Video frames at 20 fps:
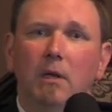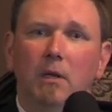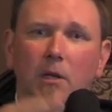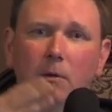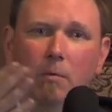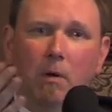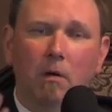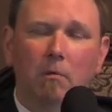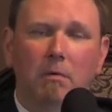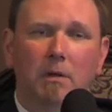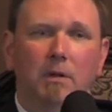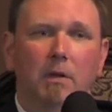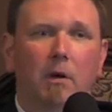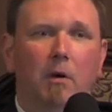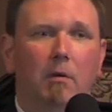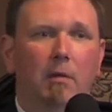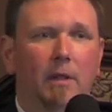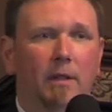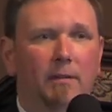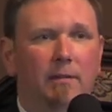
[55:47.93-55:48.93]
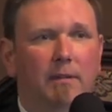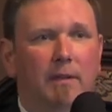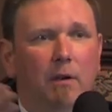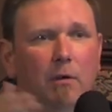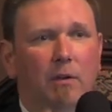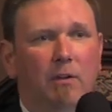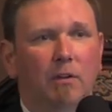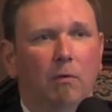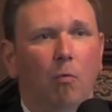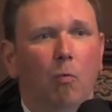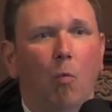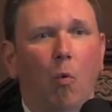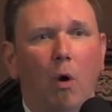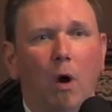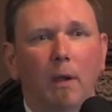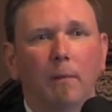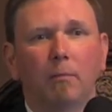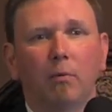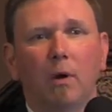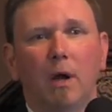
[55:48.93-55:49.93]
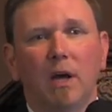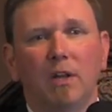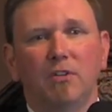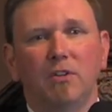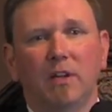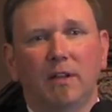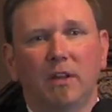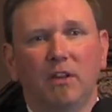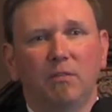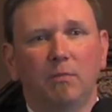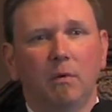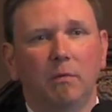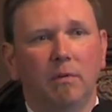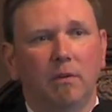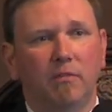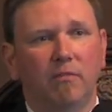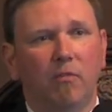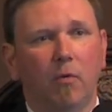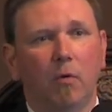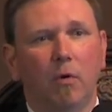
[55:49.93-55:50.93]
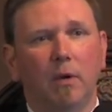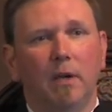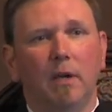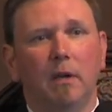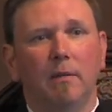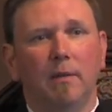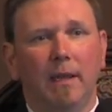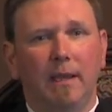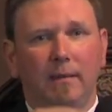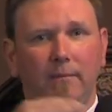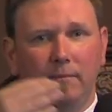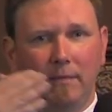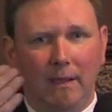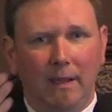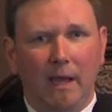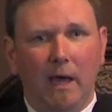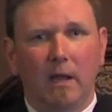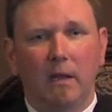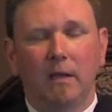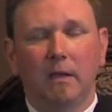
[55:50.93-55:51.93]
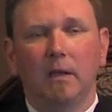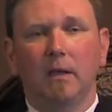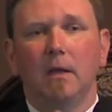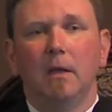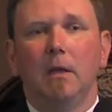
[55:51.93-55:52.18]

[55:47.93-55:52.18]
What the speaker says: You probably know that there is one project that's moving forward here. They got a